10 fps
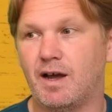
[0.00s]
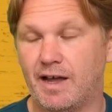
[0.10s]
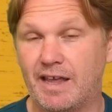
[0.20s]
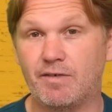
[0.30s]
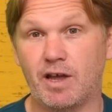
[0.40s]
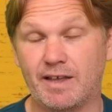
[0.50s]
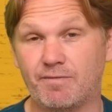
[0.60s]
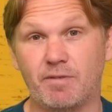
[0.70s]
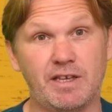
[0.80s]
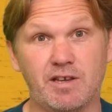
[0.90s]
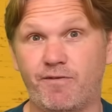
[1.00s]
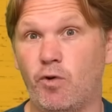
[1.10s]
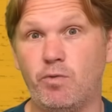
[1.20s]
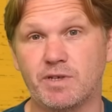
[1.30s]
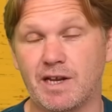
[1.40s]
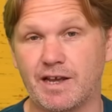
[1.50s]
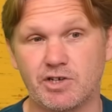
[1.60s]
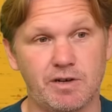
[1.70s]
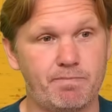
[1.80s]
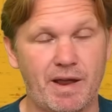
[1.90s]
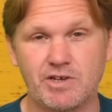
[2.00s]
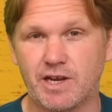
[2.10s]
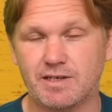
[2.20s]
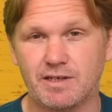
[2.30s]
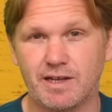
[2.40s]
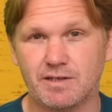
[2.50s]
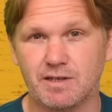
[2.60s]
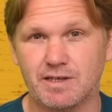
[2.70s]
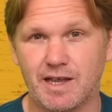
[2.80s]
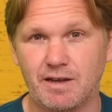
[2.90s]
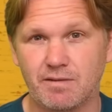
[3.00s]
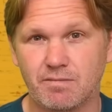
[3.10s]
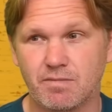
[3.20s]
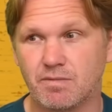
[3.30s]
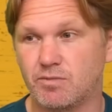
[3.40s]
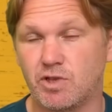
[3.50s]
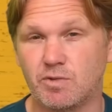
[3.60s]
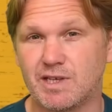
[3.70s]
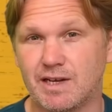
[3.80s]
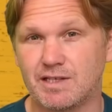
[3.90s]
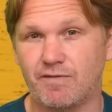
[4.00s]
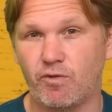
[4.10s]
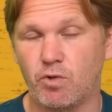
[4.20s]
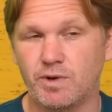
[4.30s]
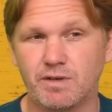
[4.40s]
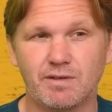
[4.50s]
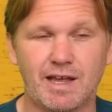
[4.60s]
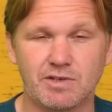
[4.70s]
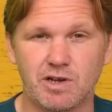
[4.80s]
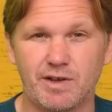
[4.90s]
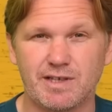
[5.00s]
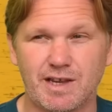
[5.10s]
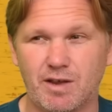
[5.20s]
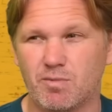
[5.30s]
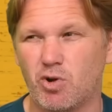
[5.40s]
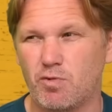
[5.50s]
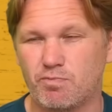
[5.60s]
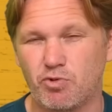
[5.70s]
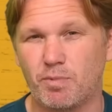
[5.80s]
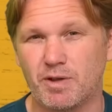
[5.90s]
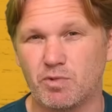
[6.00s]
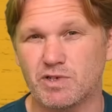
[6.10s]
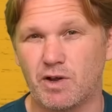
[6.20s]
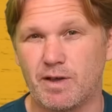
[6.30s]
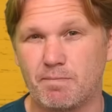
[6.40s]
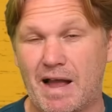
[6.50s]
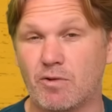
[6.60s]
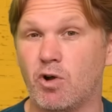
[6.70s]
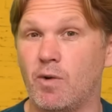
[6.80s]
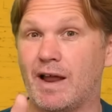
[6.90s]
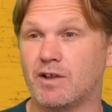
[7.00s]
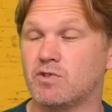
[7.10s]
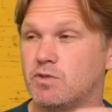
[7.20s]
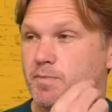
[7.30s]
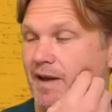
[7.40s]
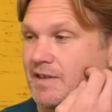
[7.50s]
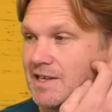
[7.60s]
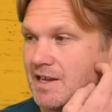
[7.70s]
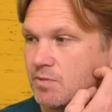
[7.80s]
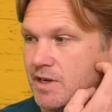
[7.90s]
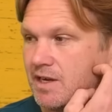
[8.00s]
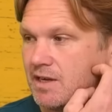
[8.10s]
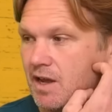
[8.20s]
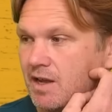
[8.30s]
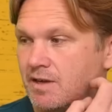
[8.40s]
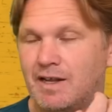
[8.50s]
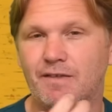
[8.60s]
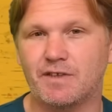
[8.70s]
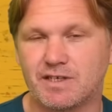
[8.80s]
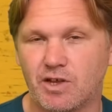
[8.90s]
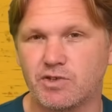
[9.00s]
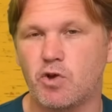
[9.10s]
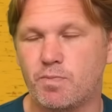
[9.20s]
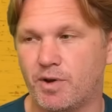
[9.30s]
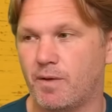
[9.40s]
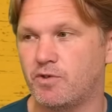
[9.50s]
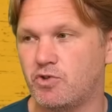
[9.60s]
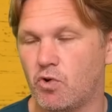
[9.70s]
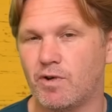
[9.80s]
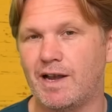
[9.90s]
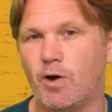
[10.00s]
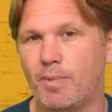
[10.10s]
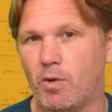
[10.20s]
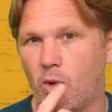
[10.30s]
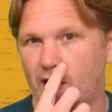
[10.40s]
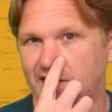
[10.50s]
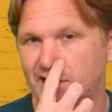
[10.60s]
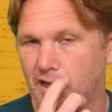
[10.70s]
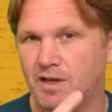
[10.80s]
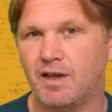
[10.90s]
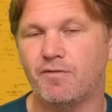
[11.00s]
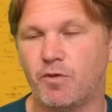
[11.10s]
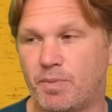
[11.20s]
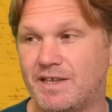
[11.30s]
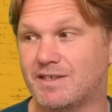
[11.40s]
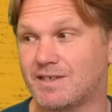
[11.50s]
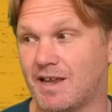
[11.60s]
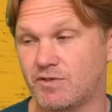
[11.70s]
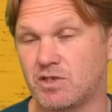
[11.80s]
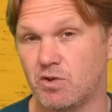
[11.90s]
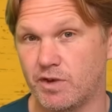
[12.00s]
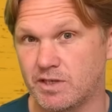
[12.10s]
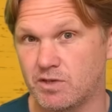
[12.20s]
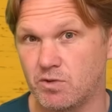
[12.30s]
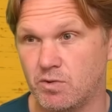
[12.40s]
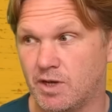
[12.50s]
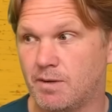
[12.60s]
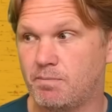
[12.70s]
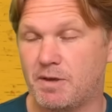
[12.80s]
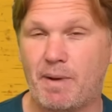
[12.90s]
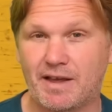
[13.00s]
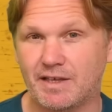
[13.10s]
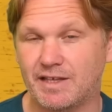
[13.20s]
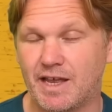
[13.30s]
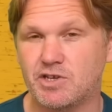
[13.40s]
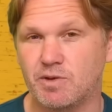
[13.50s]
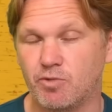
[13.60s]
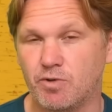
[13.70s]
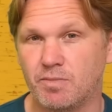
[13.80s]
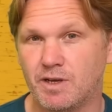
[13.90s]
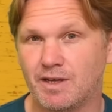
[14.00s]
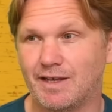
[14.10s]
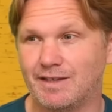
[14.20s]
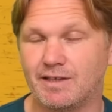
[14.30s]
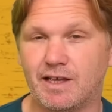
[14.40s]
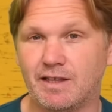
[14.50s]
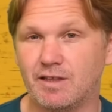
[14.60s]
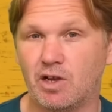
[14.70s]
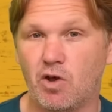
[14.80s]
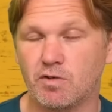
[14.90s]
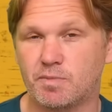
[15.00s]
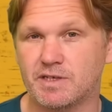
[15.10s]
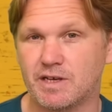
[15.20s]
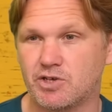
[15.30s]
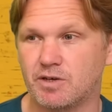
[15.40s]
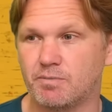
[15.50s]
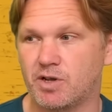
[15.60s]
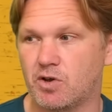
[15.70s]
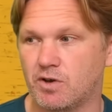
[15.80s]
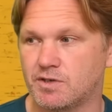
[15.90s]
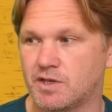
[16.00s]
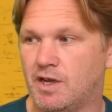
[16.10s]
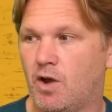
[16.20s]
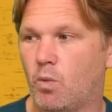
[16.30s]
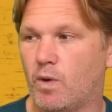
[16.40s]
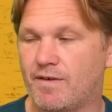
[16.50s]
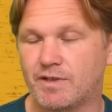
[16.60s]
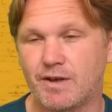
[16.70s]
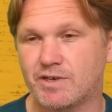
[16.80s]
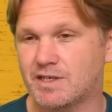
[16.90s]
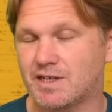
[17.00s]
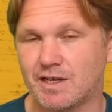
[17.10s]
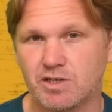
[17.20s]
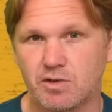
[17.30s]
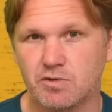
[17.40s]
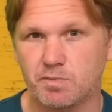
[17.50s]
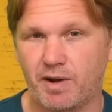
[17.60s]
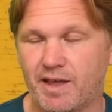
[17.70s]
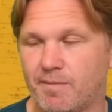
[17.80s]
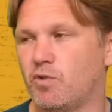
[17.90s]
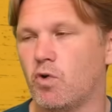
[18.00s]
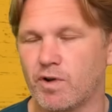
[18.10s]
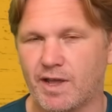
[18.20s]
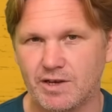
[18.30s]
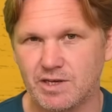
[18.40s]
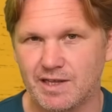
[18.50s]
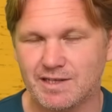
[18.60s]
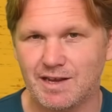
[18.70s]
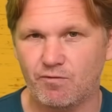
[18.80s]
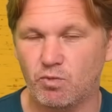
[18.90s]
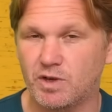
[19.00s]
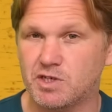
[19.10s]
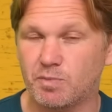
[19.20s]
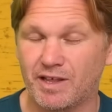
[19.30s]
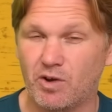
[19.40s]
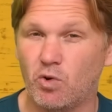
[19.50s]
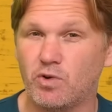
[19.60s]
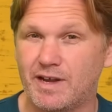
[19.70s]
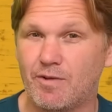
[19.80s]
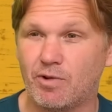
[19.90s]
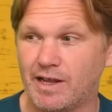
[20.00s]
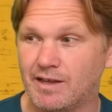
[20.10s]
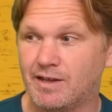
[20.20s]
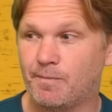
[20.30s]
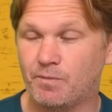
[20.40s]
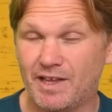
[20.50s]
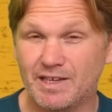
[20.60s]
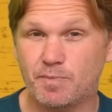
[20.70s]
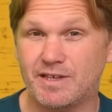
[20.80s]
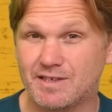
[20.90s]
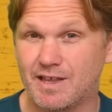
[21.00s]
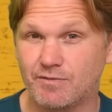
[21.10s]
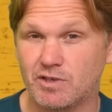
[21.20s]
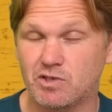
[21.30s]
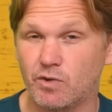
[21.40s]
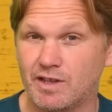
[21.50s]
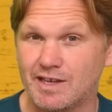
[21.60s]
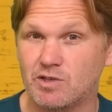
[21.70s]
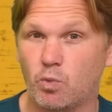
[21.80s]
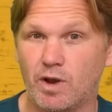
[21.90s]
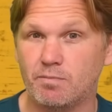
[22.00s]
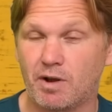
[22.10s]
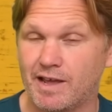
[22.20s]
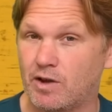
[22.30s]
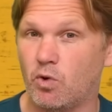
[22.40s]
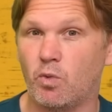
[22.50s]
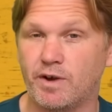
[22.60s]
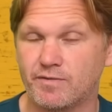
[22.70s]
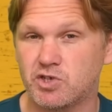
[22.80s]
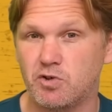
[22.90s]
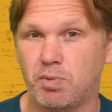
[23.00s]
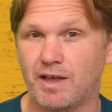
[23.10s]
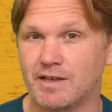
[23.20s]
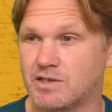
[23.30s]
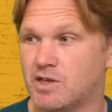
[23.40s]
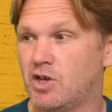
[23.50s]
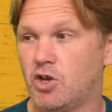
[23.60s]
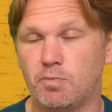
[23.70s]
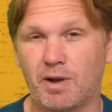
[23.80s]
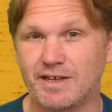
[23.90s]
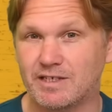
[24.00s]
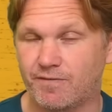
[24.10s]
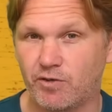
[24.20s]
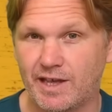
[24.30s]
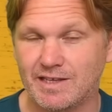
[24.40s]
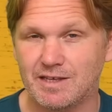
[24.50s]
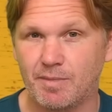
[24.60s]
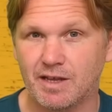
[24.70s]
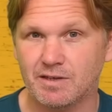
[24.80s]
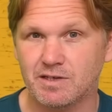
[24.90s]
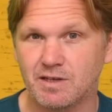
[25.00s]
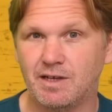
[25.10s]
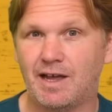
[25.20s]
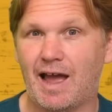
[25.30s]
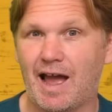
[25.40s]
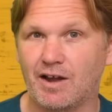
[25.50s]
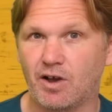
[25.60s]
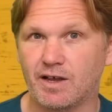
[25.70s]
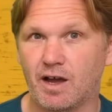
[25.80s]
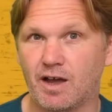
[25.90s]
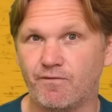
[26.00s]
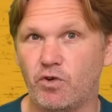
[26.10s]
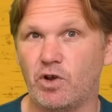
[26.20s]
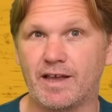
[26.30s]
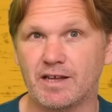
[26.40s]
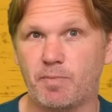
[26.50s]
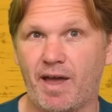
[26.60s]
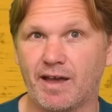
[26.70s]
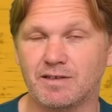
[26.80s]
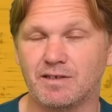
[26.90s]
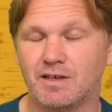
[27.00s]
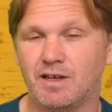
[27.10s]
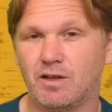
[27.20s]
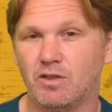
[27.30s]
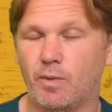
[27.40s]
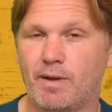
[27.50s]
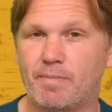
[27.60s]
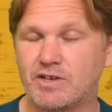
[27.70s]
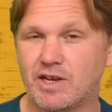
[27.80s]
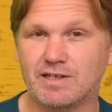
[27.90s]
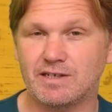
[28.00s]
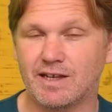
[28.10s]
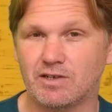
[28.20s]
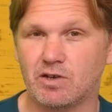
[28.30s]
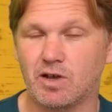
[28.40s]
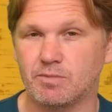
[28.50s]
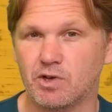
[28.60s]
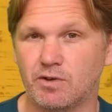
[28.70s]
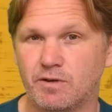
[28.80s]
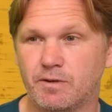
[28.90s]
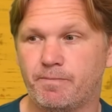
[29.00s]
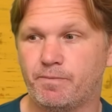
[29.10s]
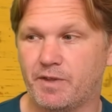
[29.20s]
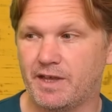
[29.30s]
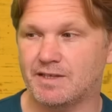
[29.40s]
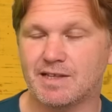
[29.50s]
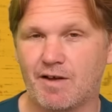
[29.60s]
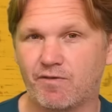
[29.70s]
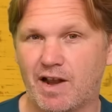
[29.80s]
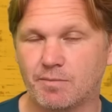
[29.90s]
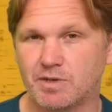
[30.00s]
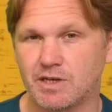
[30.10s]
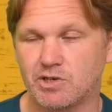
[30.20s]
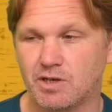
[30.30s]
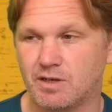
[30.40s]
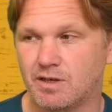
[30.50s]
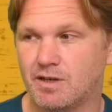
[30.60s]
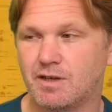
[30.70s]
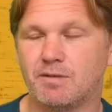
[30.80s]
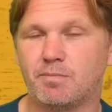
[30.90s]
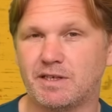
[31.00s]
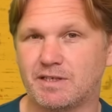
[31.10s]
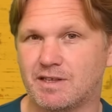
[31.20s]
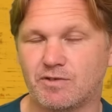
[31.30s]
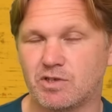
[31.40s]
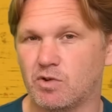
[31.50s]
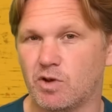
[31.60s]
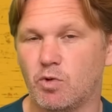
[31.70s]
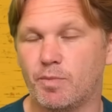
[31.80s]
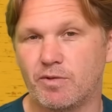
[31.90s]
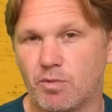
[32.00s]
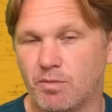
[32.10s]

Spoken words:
it's a form selection. Ben Jason Dixon is in, utility forward, can slot in second row, probably will slot in back row. And I talked about this last week, didn't I? This does open up the door a little bit wider for Peter Steph Detoy to be back in the engine room in the lock position, because whenever there is a 6-2 split or occasionally a 7-1 split, ordinarily it's Peter Steph Detoy that is the one player or one of two players who plays the full 80 minutes. And I fully expect that when Ben Jason Dixon comes on into that flank position, Peter Steph Detoy will be